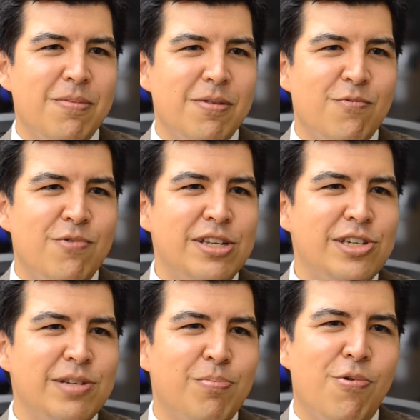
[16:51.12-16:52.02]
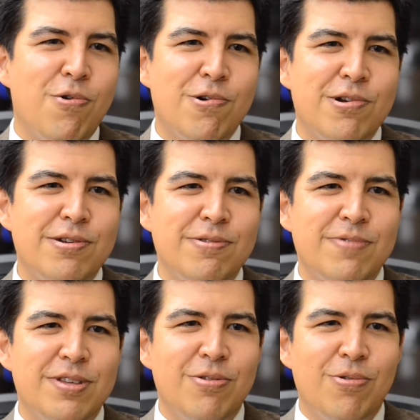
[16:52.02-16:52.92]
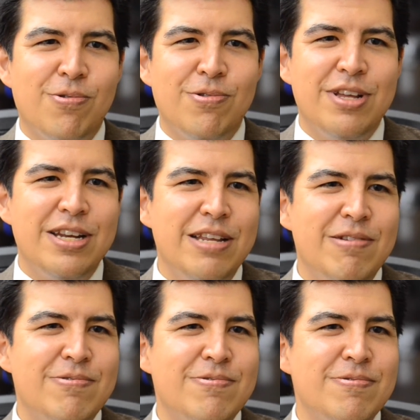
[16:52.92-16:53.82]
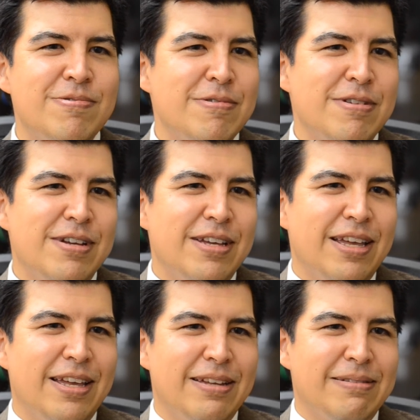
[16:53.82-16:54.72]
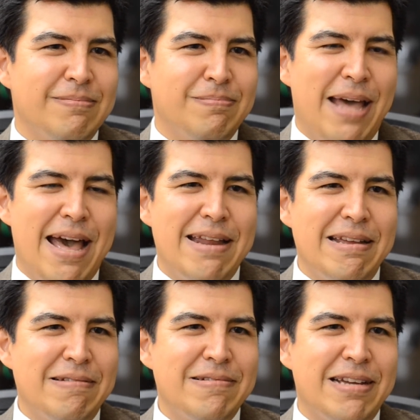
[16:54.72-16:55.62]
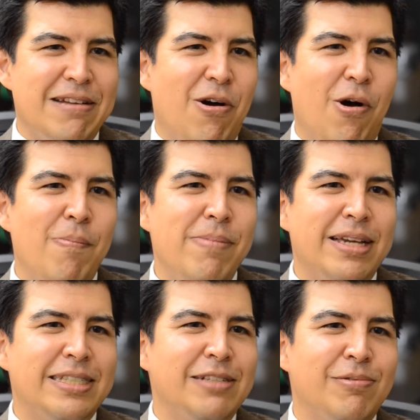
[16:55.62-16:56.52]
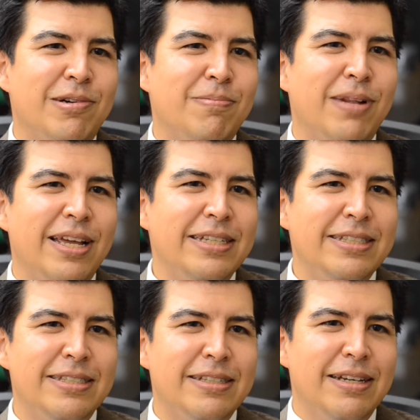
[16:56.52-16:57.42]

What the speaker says: rich and poor with old and new and bad and good can all mix in one place,